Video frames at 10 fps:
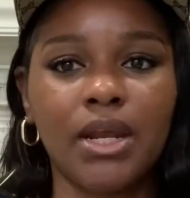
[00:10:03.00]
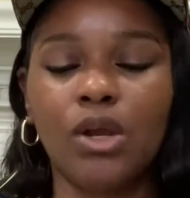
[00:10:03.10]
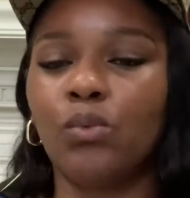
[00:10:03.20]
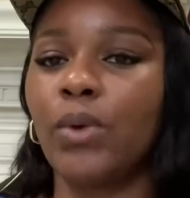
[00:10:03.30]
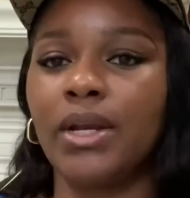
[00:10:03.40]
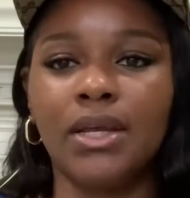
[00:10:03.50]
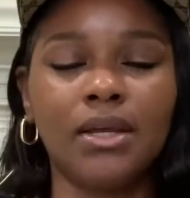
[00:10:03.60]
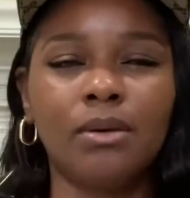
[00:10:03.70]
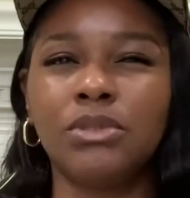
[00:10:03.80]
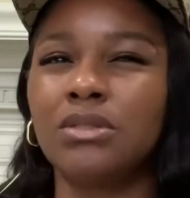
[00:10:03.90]
and ready,
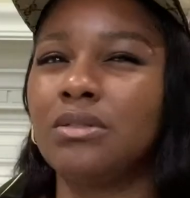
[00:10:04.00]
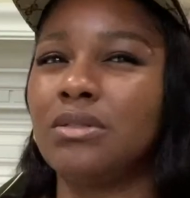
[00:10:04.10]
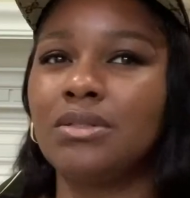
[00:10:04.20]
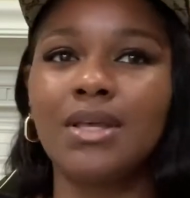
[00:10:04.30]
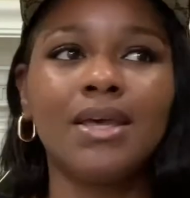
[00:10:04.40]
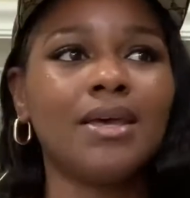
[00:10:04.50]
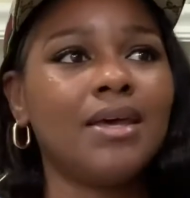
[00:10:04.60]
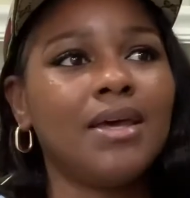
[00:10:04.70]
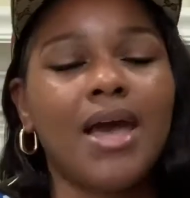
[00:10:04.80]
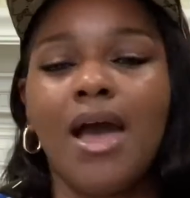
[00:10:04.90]
and I'm just
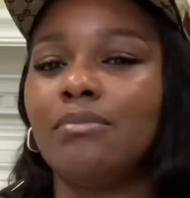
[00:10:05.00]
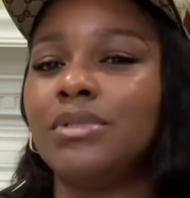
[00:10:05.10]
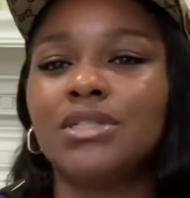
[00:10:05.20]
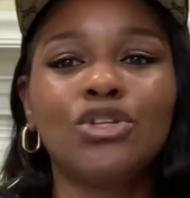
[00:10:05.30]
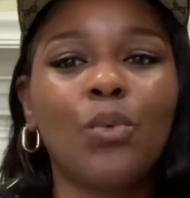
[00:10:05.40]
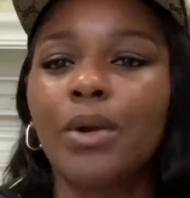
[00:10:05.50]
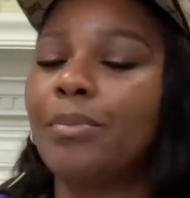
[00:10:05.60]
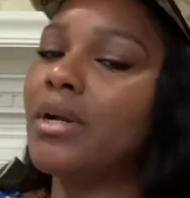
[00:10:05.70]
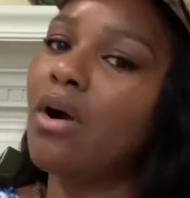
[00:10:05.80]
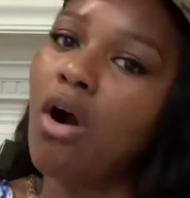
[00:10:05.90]
don't want to
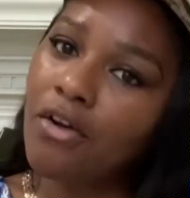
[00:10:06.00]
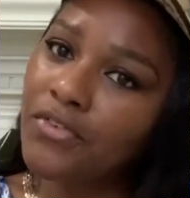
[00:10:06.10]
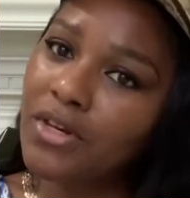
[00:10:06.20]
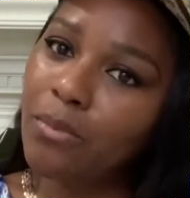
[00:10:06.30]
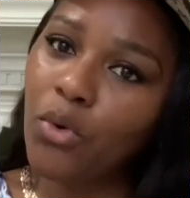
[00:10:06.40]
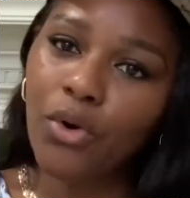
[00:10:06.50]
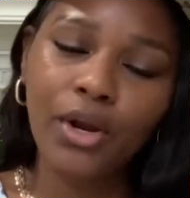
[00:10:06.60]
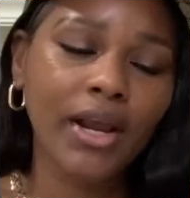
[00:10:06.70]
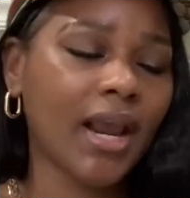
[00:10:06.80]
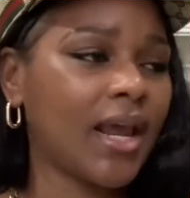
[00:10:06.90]
put it off
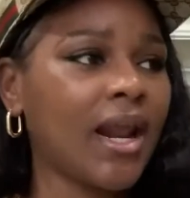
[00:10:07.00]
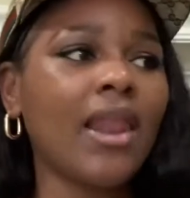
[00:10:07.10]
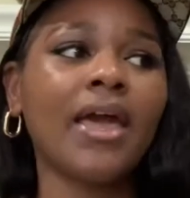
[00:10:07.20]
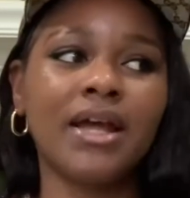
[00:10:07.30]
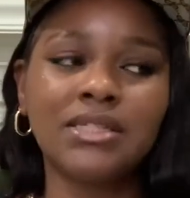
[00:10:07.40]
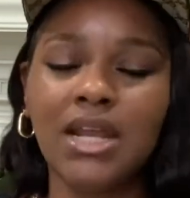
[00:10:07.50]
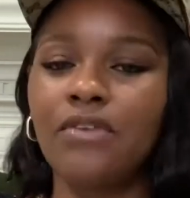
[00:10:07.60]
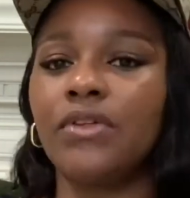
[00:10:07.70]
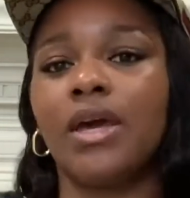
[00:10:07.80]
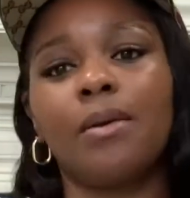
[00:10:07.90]
anymore. And like I said, I
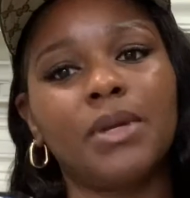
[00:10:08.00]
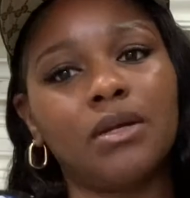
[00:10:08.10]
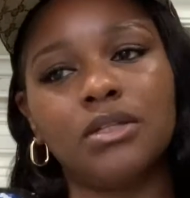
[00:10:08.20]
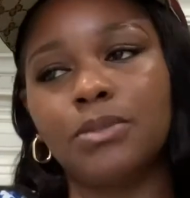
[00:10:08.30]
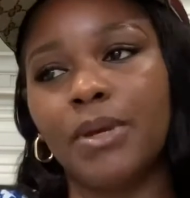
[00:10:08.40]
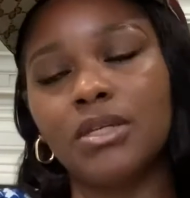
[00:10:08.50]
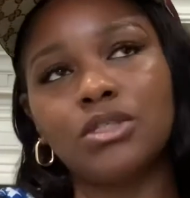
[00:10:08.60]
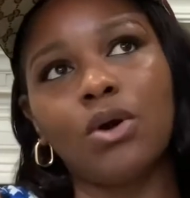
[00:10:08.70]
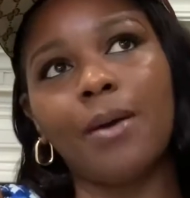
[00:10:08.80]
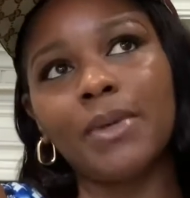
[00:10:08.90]
feel like I'm in a good space. So
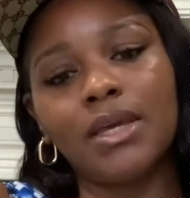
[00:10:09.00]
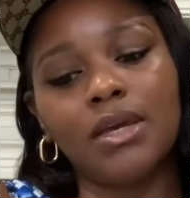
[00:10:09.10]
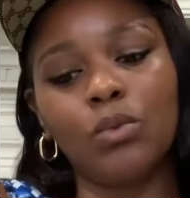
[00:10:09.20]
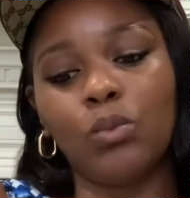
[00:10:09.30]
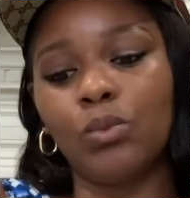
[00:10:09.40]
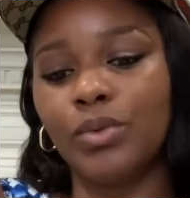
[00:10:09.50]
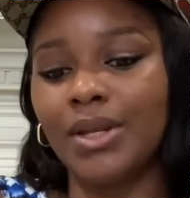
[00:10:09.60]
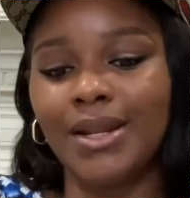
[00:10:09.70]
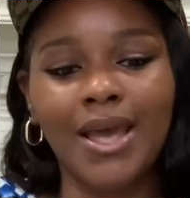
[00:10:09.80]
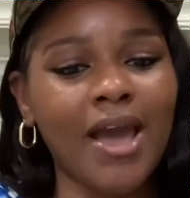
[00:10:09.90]
I'm gonna get, and
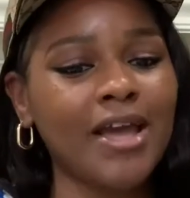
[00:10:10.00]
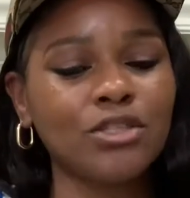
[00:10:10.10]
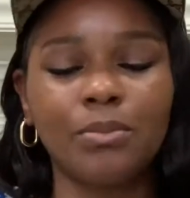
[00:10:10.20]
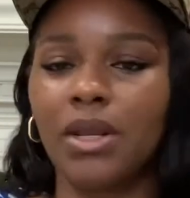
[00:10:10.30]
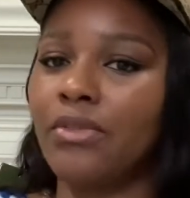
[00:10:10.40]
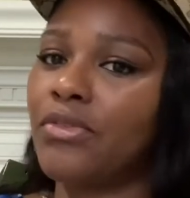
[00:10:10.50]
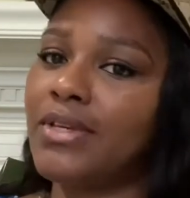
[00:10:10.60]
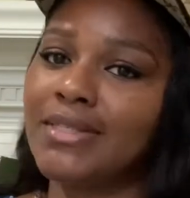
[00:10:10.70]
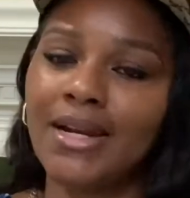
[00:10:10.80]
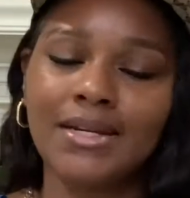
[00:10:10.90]
I got so many other things
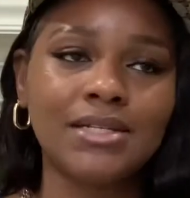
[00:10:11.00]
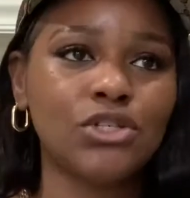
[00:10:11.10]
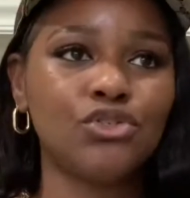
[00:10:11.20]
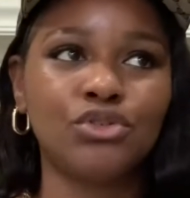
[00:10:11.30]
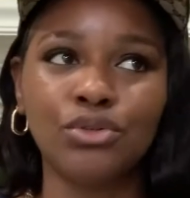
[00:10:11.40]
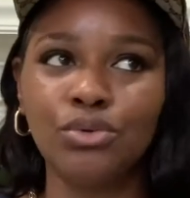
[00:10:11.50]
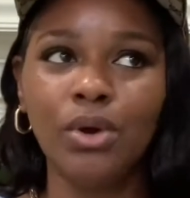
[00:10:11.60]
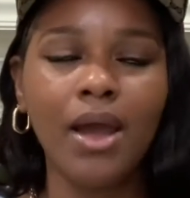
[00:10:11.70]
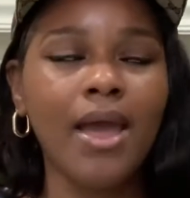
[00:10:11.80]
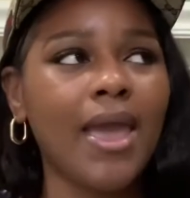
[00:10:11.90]
that I need to do,
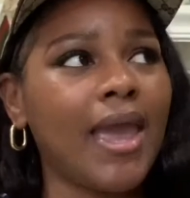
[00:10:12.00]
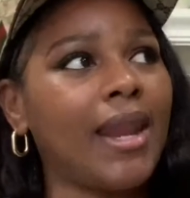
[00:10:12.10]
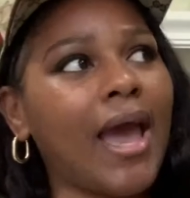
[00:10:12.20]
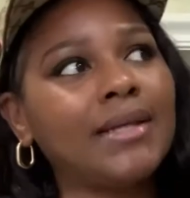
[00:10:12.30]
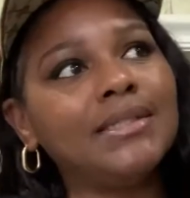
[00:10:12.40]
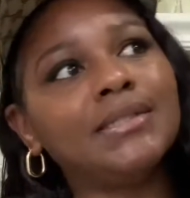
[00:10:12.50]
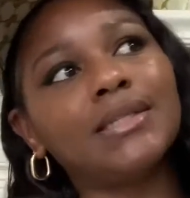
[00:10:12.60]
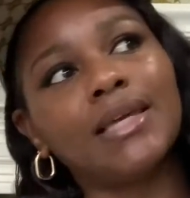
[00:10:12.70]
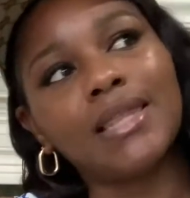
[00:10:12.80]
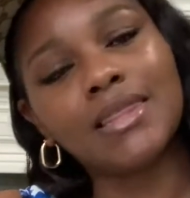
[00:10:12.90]
and I need to
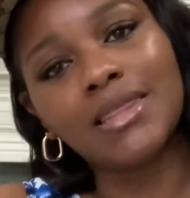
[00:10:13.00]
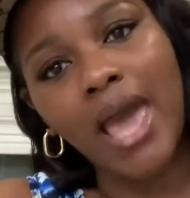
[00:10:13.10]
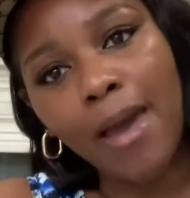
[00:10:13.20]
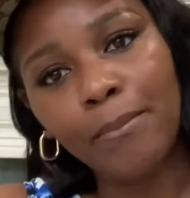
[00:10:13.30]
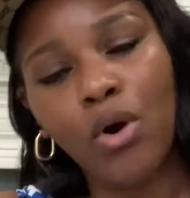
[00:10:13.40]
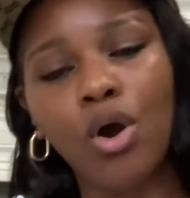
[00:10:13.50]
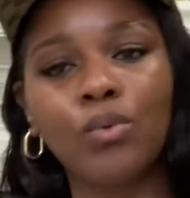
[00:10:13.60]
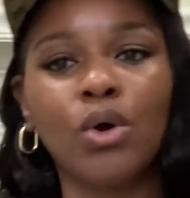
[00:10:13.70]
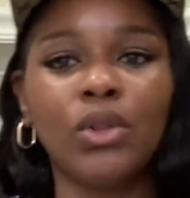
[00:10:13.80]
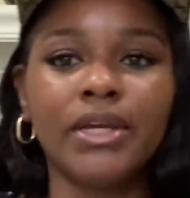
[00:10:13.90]
get that ball
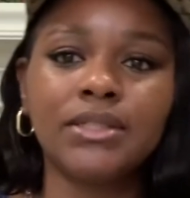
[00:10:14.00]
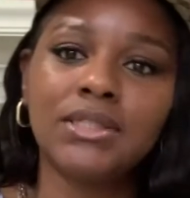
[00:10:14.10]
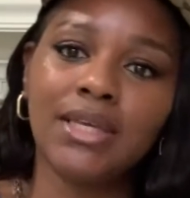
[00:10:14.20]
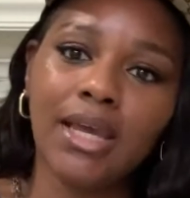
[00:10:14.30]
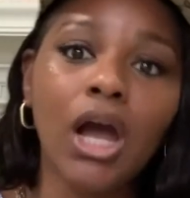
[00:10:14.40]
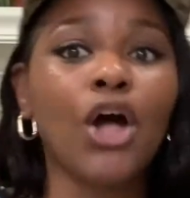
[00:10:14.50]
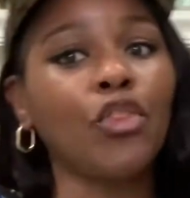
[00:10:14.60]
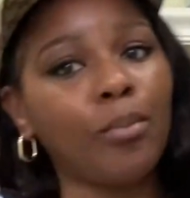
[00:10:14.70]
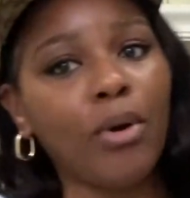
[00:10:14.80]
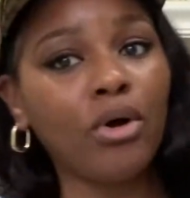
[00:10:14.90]
rolling to get other
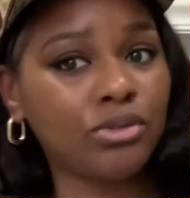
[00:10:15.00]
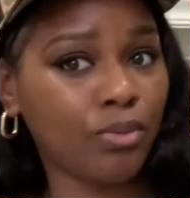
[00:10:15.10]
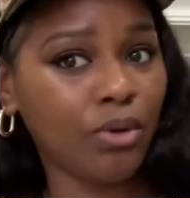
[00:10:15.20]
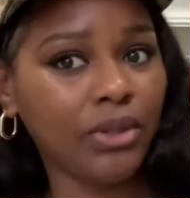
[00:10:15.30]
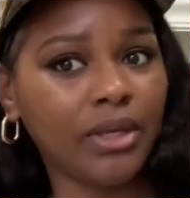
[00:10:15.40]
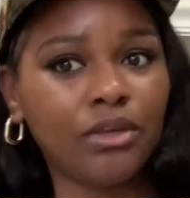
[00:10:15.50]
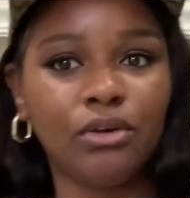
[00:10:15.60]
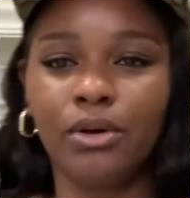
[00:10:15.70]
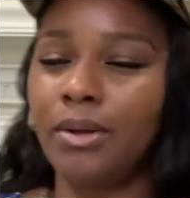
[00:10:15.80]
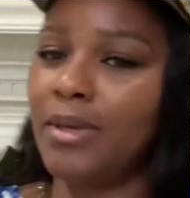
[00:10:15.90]
balls rolling. You know
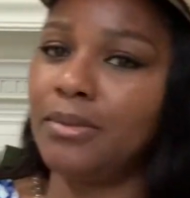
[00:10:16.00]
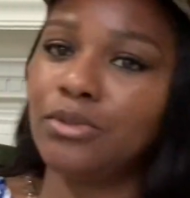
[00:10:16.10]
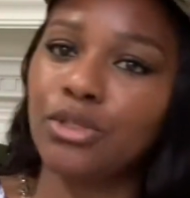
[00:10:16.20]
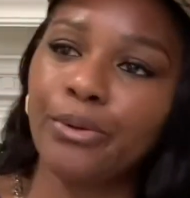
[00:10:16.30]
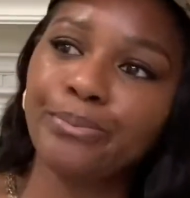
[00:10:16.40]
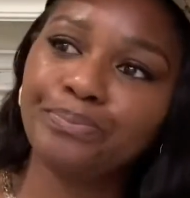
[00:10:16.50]
what I mean? So